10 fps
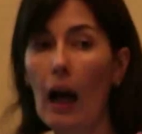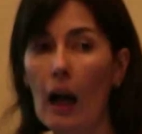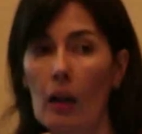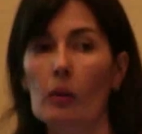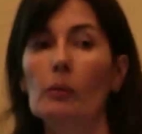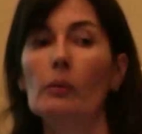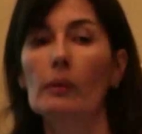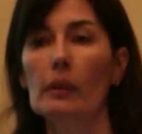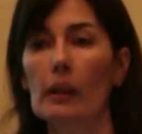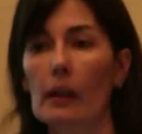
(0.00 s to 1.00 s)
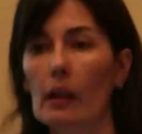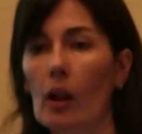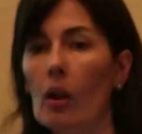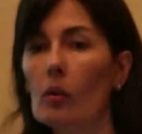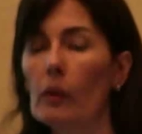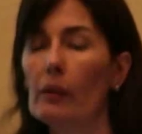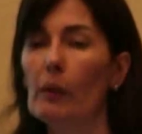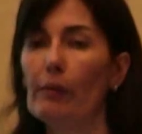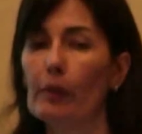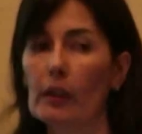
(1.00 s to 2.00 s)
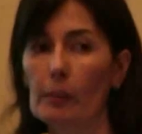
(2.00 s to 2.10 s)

how the ocular wavefront